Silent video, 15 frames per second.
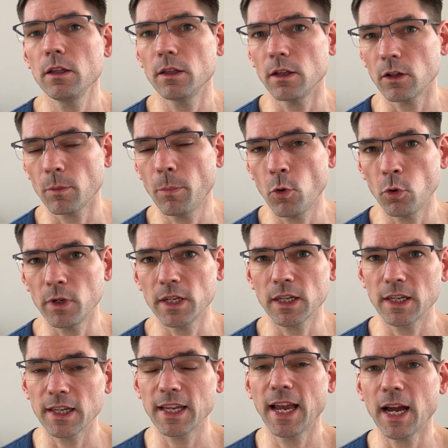the opponent
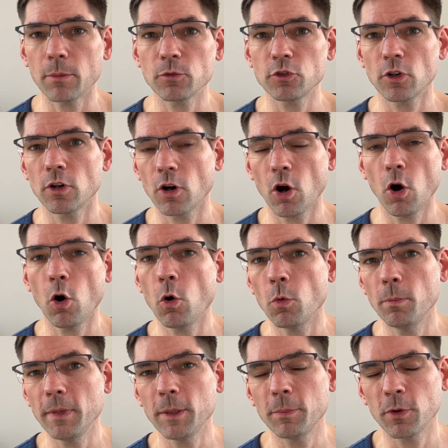can capture all
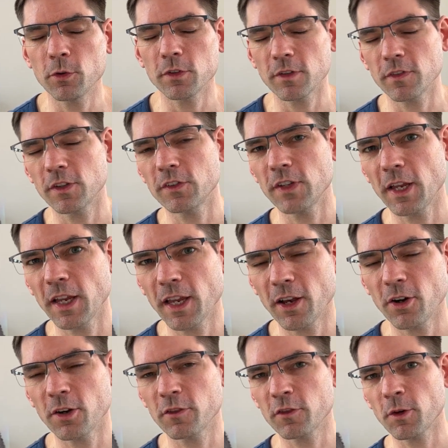meeples of the same
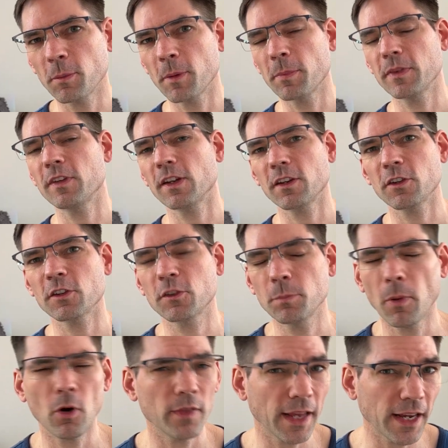colour from a particular
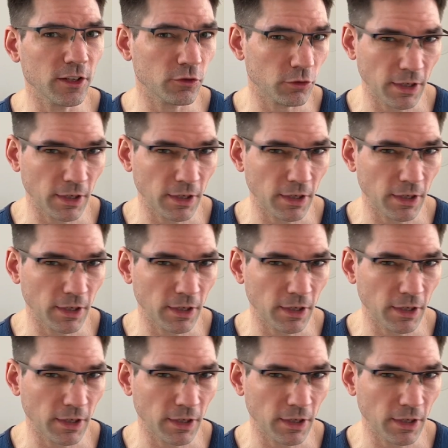spot. That is